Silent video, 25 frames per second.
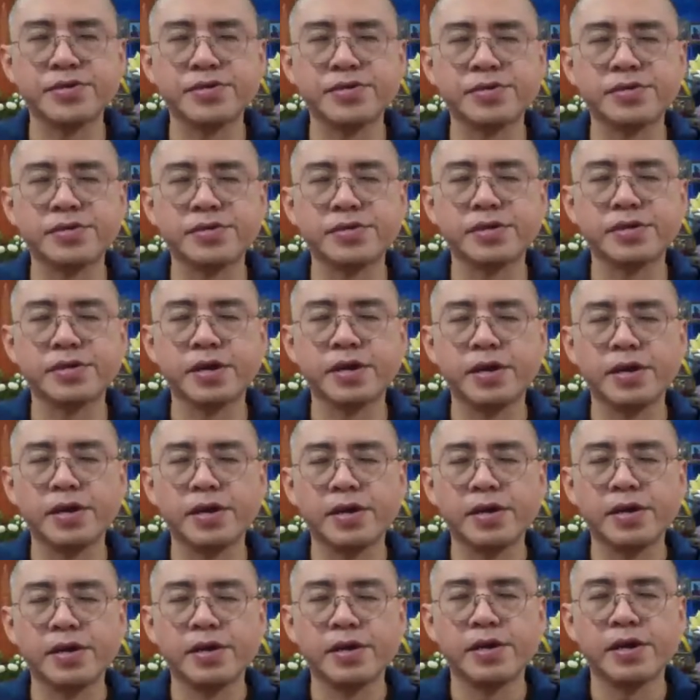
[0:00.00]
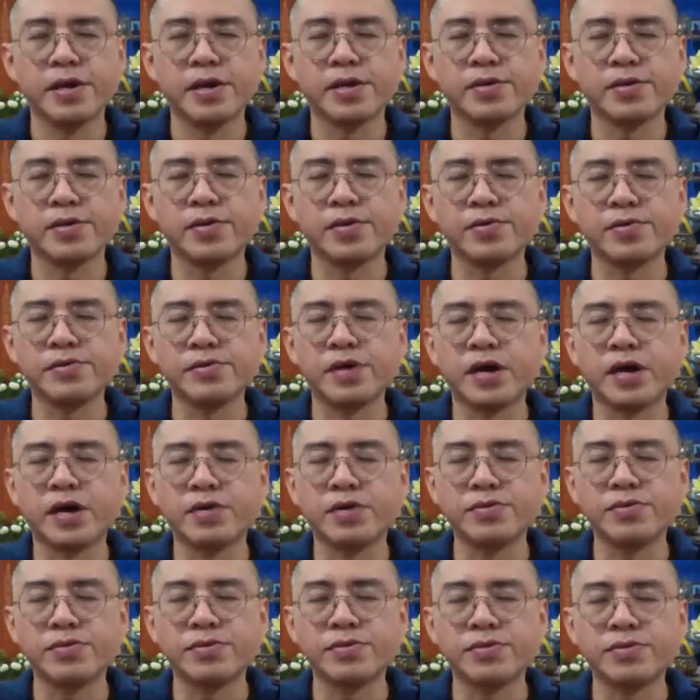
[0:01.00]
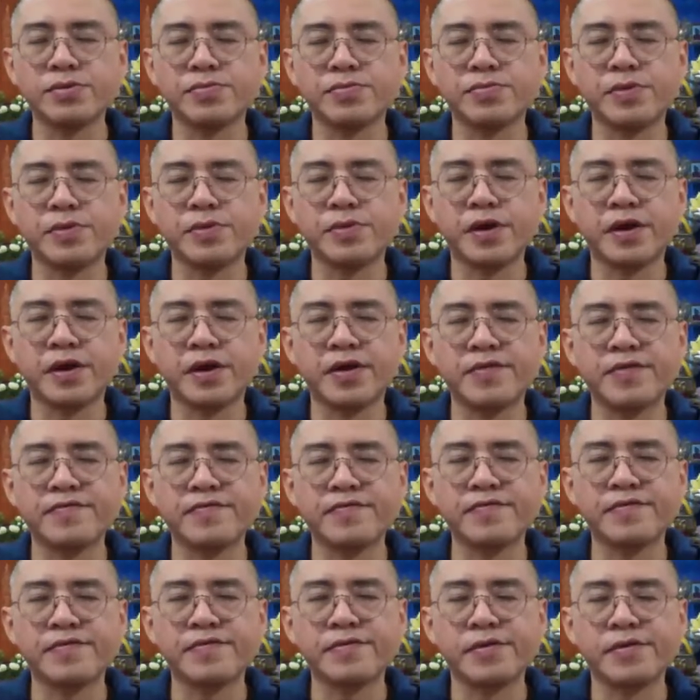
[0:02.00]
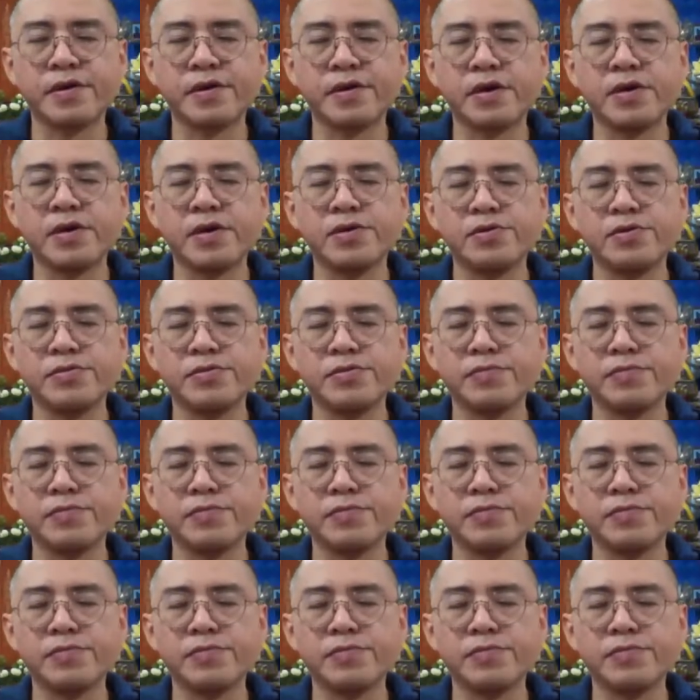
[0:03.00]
the breath sensations, and on the out breath,